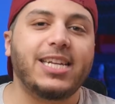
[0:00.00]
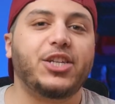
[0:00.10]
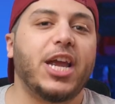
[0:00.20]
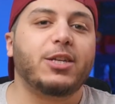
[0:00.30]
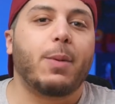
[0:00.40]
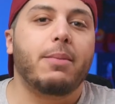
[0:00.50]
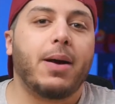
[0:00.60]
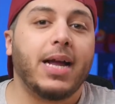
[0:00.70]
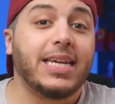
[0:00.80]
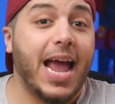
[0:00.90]
I change my
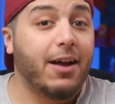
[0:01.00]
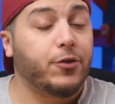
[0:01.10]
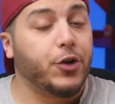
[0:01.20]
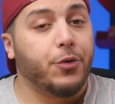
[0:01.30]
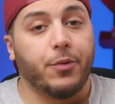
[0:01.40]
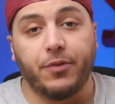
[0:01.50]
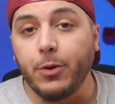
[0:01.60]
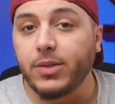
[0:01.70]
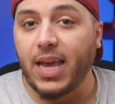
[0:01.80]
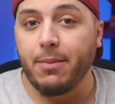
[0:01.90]
mind after the
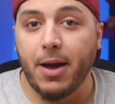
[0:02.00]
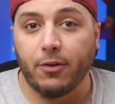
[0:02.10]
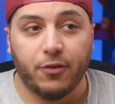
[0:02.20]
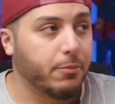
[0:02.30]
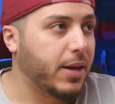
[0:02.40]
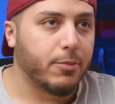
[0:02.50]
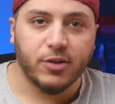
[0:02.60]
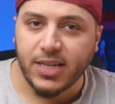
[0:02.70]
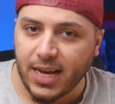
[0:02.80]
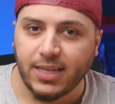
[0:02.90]
reviews came out from
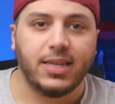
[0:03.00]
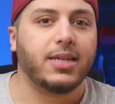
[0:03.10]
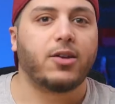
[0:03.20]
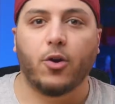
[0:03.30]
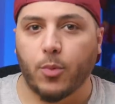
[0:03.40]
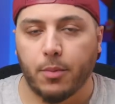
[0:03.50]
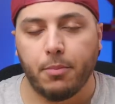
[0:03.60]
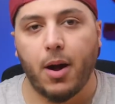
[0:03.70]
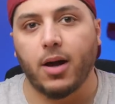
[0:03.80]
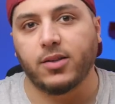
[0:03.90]
Gamers Nexus, Hardware
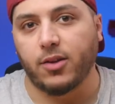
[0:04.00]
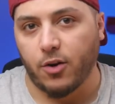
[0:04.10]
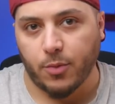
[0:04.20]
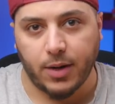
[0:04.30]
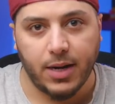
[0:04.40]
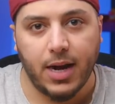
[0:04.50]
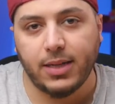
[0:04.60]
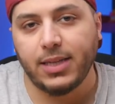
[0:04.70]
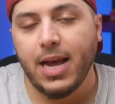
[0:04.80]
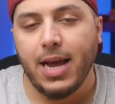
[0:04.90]
Unboxed, Hardware
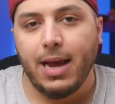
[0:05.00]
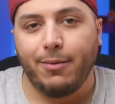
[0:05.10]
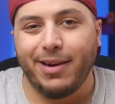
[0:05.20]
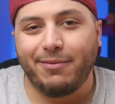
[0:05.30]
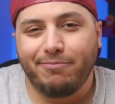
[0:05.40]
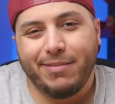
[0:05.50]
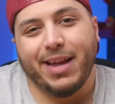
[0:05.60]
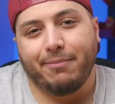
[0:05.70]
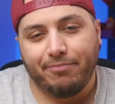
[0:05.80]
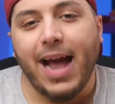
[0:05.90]
Canucks? Well,
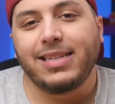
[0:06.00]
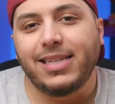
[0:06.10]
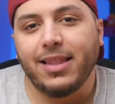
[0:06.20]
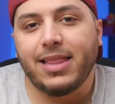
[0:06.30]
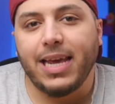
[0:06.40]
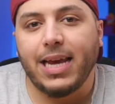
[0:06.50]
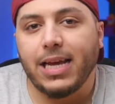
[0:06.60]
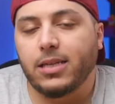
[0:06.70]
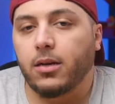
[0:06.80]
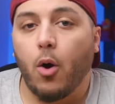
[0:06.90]
meh. I still think
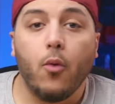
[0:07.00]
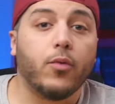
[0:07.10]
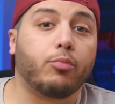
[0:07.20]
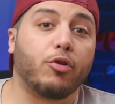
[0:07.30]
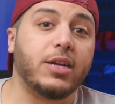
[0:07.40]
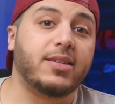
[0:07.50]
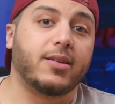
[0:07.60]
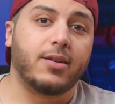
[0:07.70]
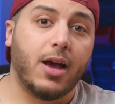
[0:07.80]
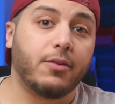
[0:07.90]
it's an
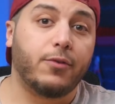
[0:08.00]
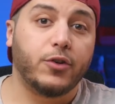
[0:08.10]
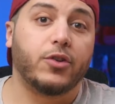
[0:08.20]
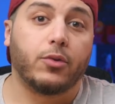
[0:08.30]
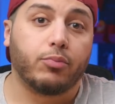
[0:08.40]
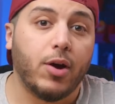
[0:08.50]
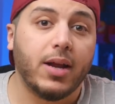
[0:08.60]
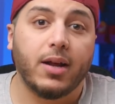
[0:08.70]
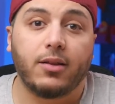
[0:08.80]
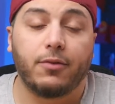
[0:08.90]
overpriced, non-versatile
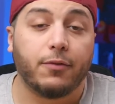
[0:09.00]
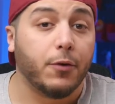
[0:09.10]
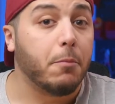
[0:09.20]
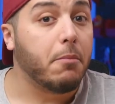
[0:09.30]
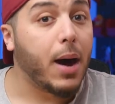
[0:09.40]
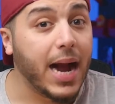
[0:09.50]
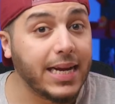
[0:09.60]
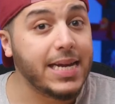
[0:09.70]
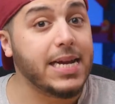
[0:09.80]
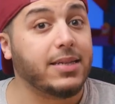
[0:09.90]
product for
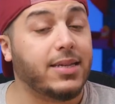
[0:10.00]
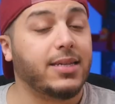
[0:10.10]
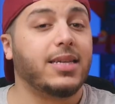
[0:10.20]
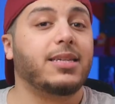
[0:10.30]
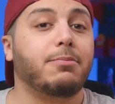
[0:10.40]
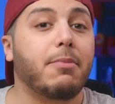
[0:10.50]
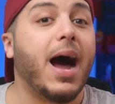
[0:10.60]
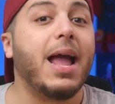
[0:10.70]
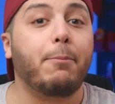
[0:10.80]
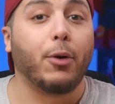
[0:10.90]
my needs. This is
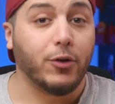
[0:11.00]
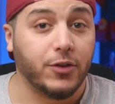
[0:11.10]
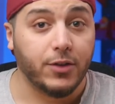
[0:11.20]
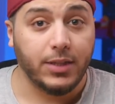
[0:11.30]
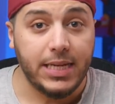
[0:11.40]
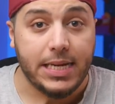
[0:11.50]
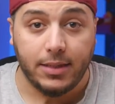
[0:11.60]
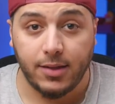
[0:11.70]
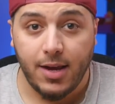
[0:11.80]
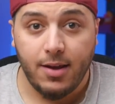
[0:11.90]
my personal needs.